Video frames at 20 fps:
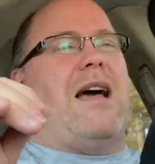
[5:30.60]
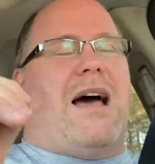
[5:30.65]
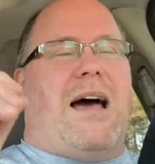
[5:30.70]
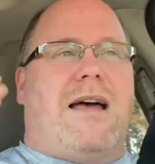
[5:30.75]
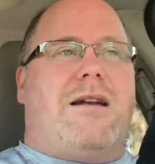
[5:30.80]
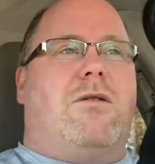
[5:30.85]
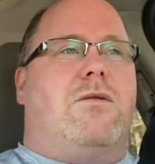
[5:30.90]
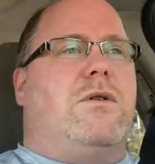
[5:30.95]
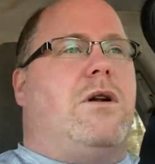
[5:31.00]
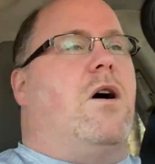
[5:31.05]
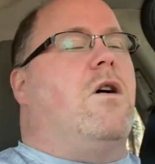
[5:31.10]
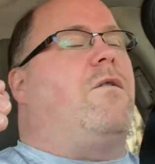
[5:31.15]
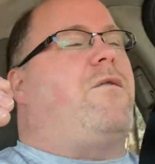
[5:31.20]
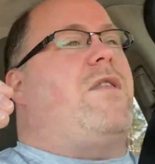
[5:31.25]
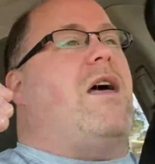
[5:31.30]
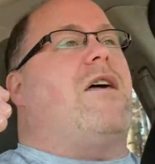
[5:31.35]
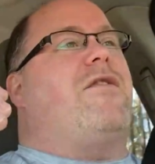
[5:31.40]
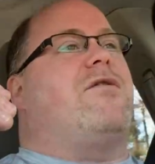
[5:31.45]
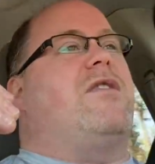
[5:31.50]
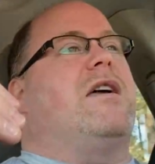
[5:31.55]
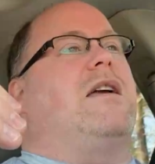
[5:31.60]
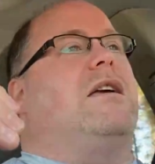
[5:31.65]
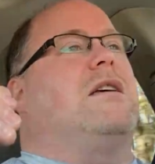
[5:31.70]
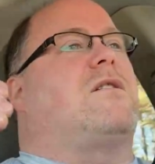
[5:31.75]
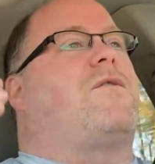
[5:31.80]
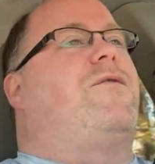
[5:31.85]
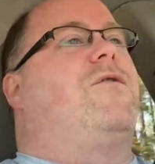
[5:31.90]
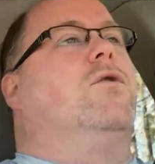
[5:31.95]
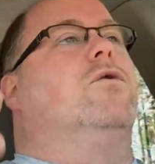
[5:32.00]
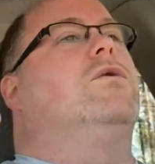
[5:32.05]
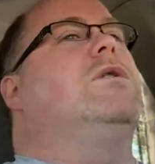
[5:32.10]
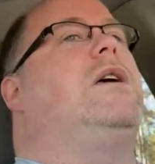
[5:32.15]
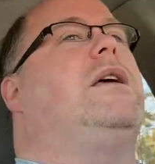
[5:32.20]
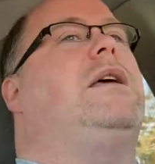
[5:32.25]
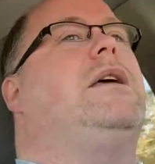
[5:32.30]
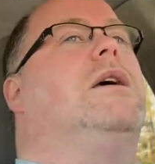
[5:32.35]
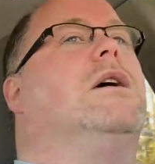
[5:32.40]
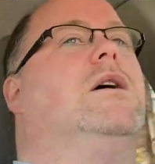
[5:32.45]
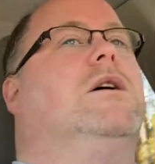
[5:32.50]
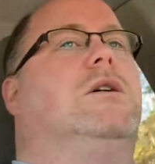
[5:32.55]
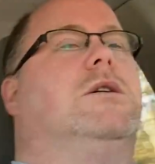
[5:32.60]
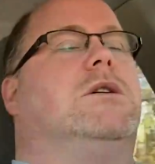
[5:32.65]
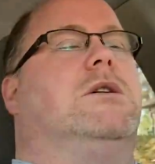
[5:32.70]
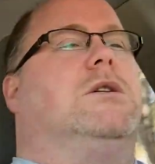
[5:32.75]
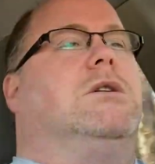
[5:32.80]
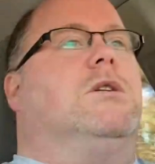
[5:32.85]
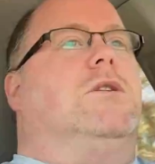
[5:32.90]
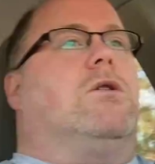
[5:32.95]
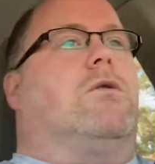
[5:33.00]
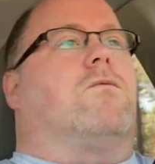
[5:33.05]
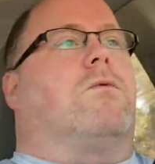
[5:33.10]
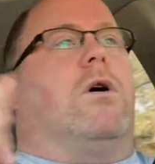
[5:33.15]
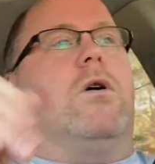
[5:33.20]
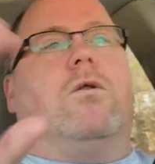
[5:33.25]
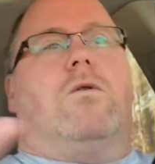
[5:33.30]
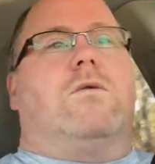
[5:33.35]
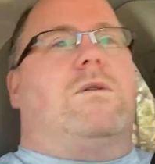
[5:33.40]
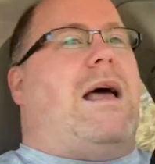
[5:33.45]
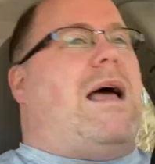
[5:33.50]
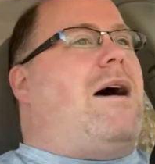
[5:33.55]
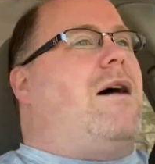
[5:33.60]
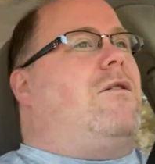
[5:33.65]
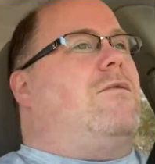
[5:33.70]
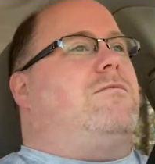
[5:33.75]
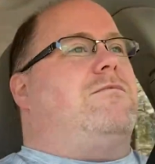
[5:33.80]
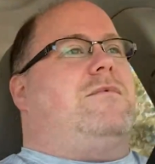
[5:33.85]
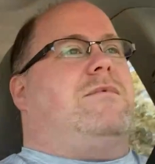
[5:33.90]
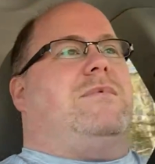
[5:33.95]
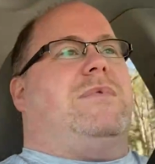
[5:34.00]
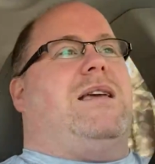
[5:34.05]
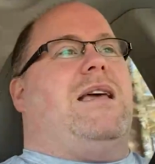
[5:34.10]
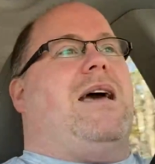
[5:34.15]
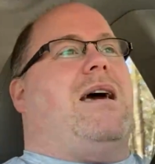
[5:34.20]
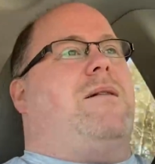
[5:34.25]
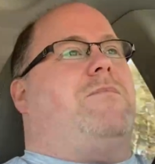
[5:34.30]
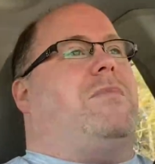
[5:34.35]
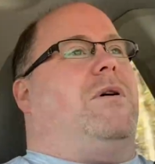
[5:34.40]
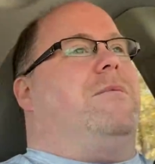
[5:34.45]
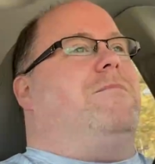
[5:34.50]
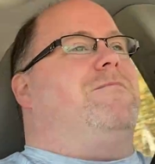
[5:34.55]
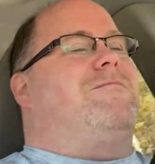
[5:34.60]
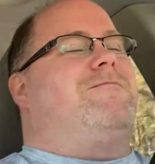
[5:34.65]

I don't know if that thing is fully rolled out yet, but